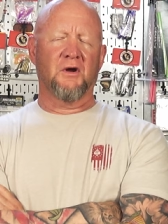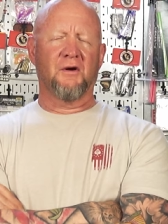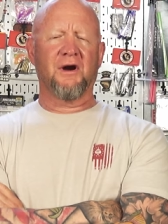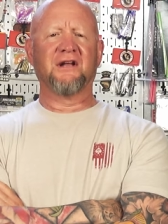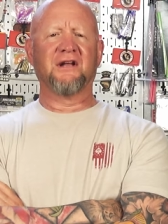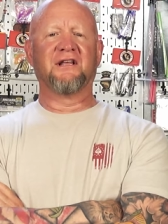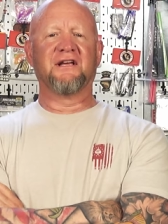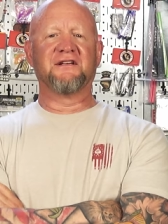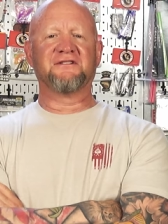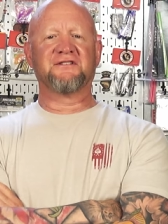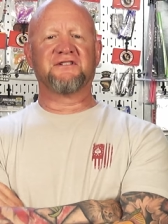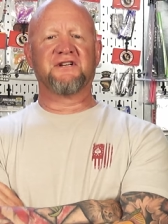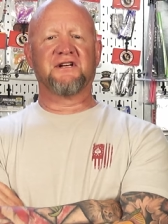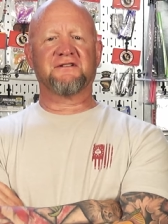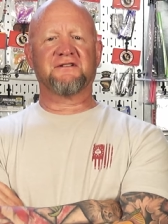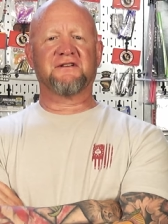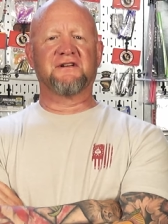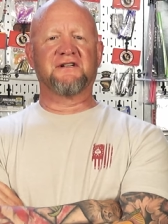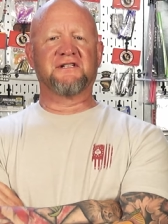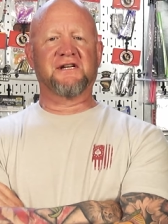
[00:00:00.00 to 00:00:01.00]
All right, ladies and
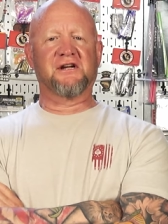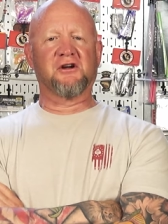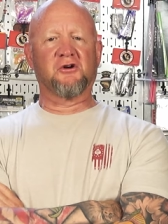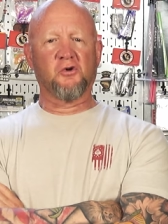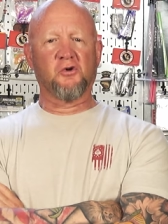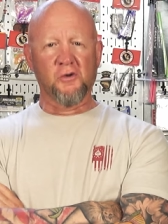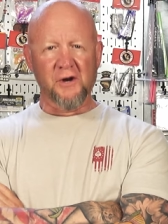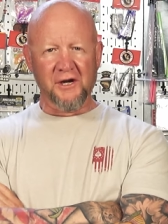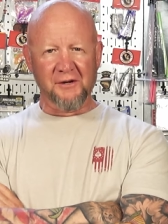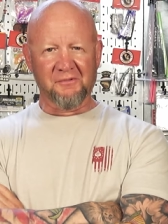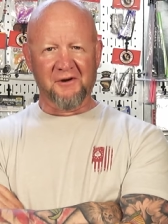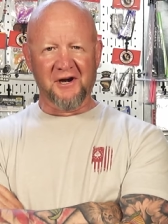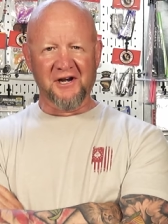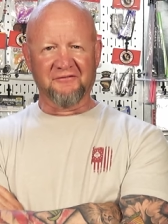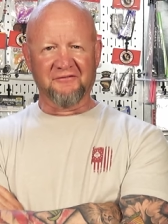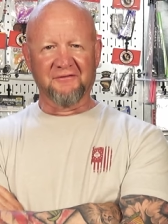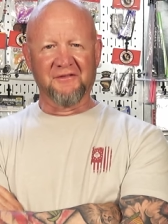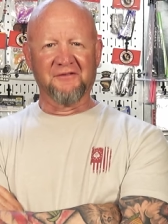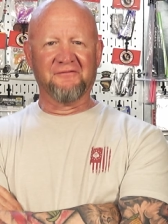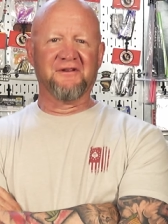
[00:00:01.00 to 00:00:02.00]
gents, going to take a quick
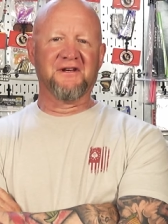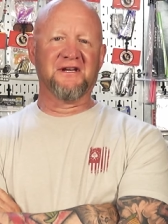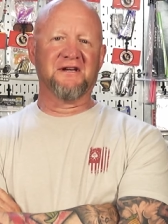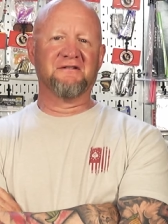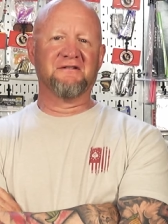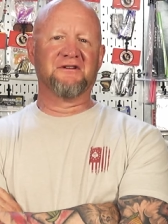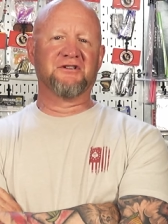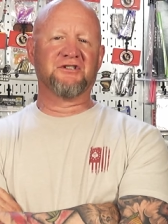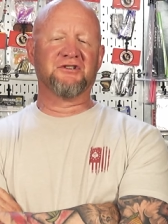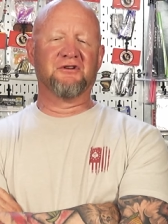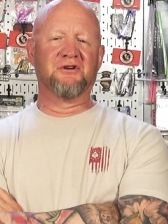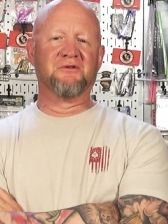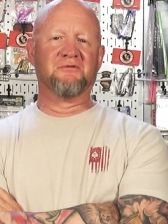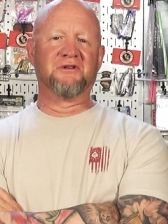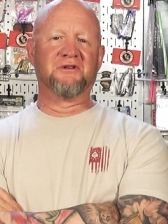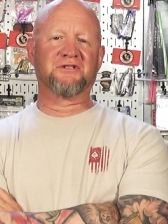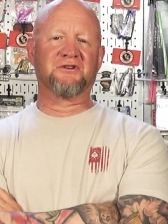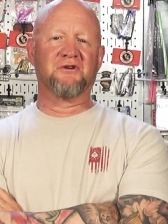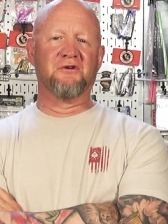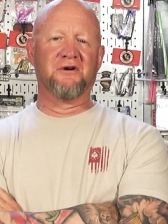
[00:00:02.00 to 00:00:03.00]
break from the video to show you
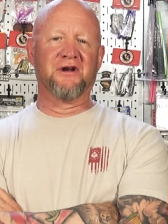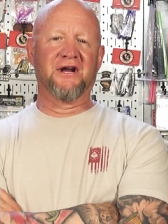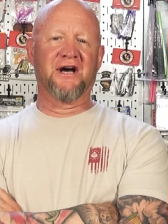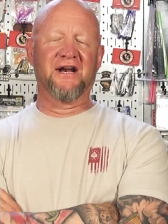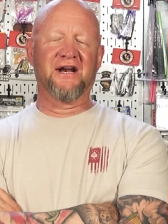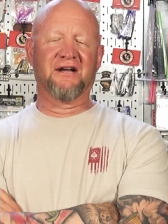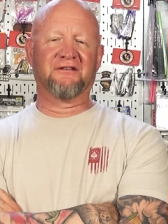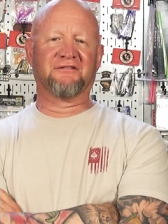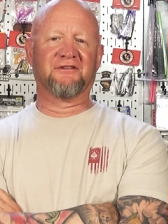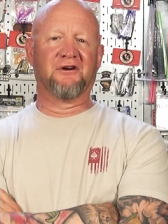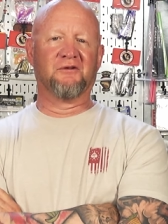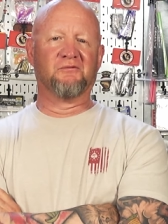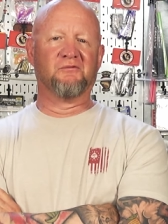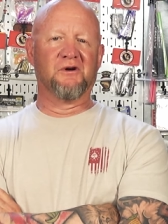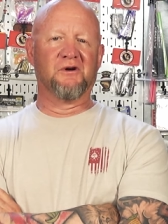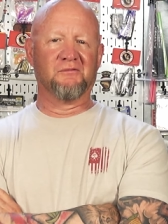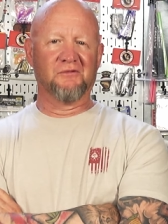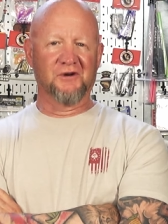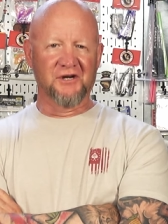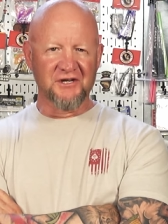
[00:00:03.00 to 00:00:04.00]
what's going on out there and
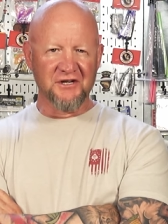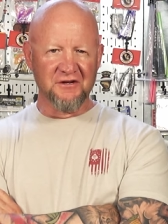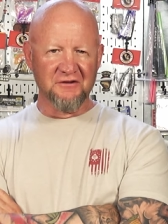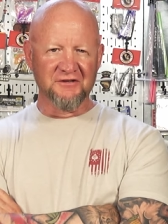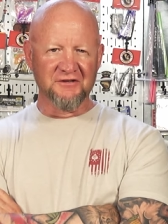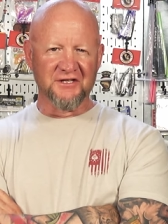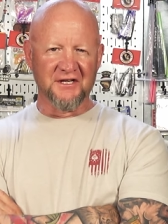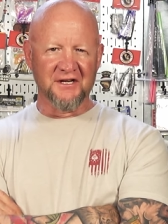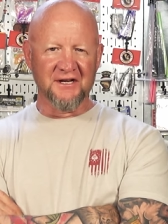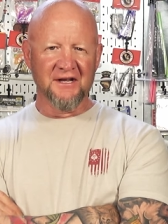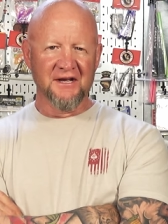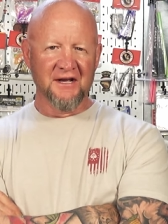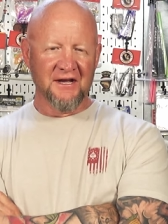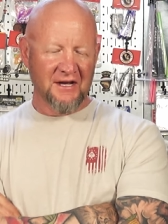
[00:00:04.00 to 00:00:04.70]
what we're using.